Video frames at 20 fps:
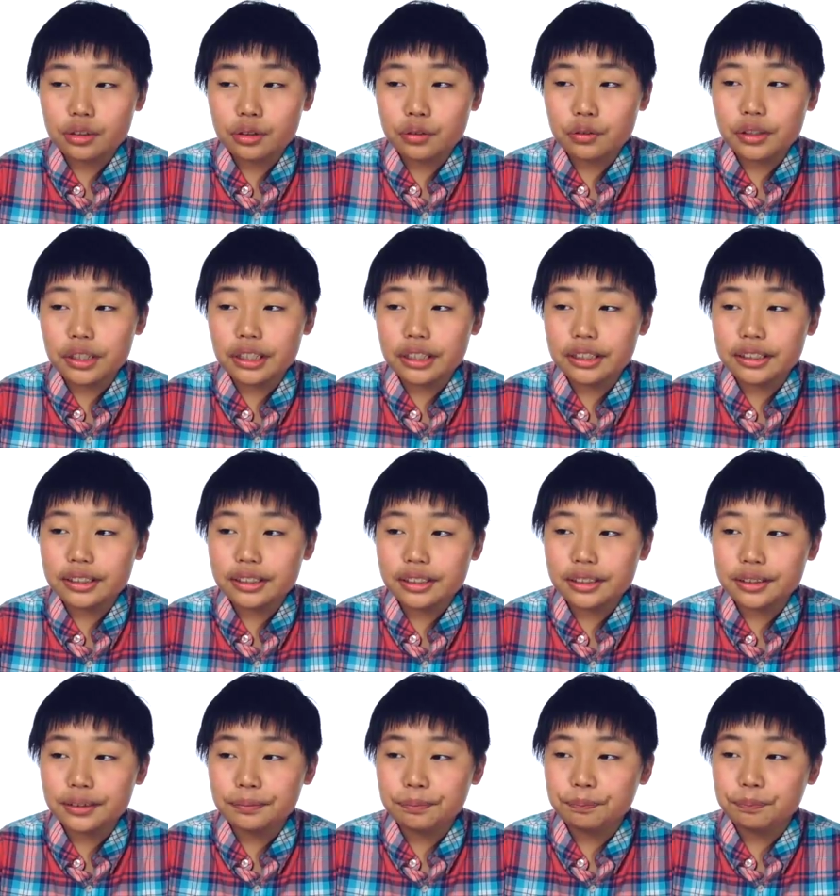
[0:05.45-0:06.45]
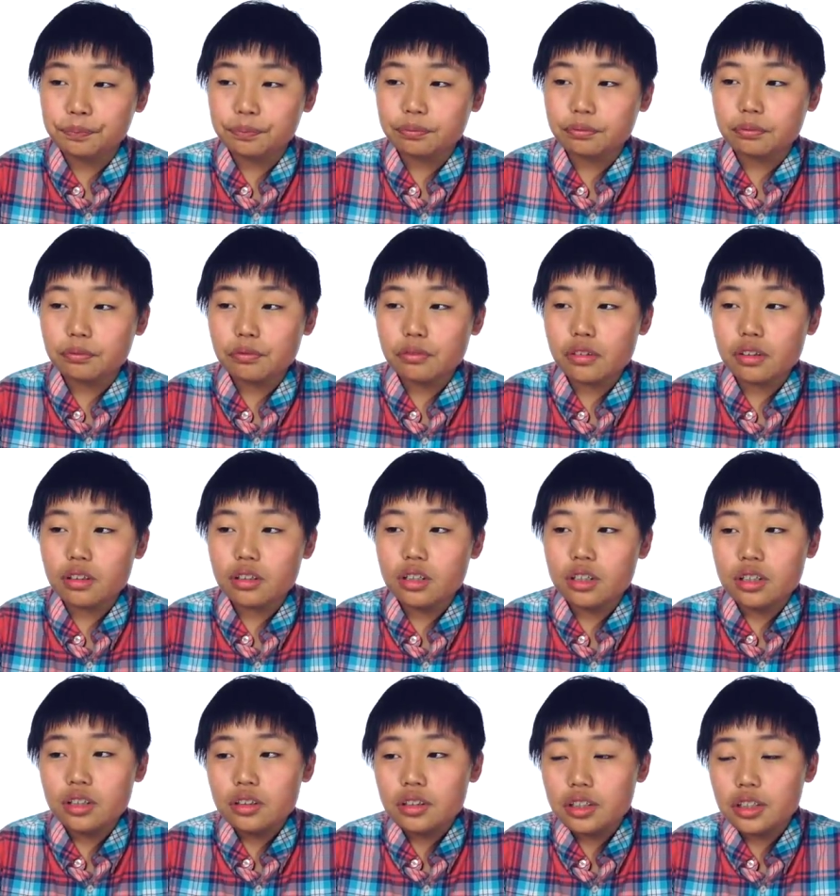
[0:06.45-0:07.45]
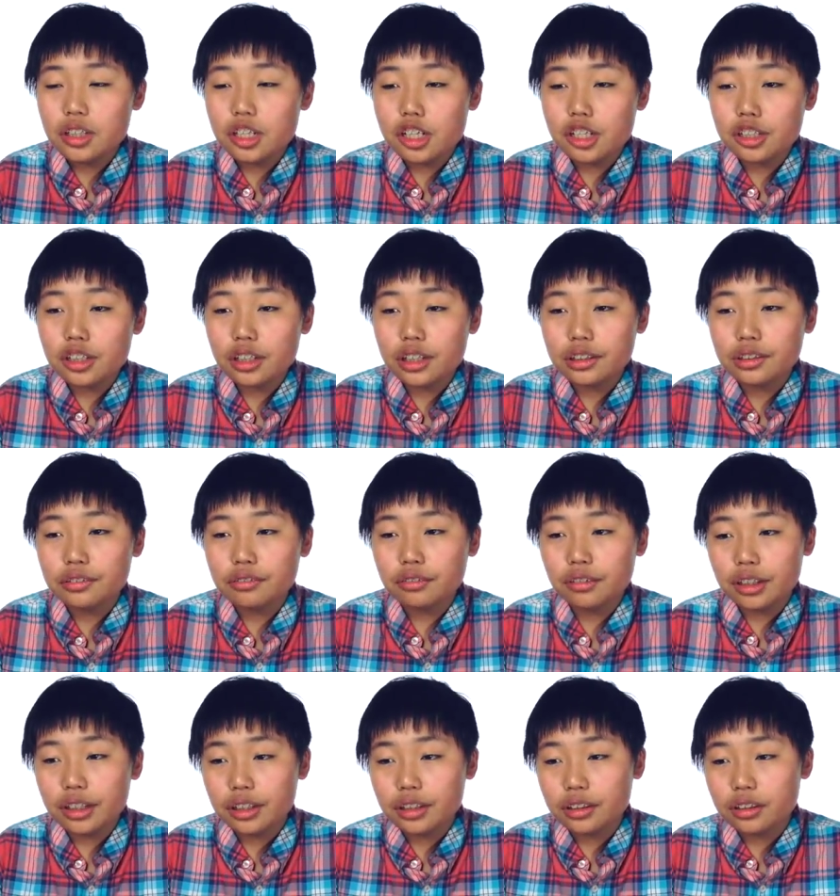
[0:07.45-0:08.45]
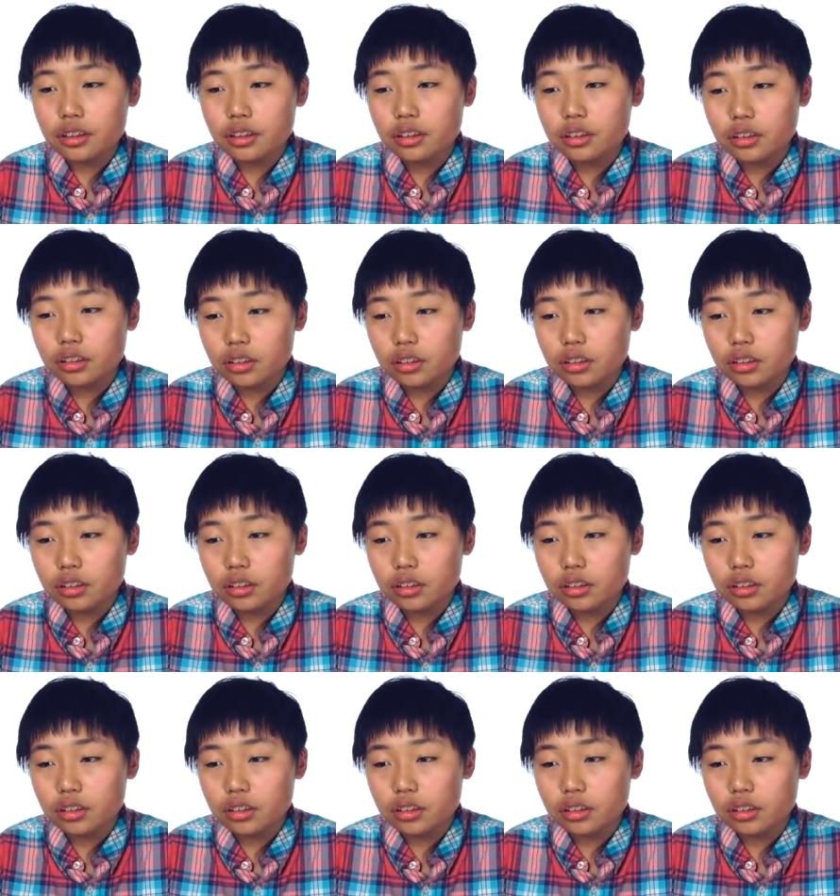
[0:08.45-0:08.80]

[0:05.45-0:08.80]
toys. It is getting late.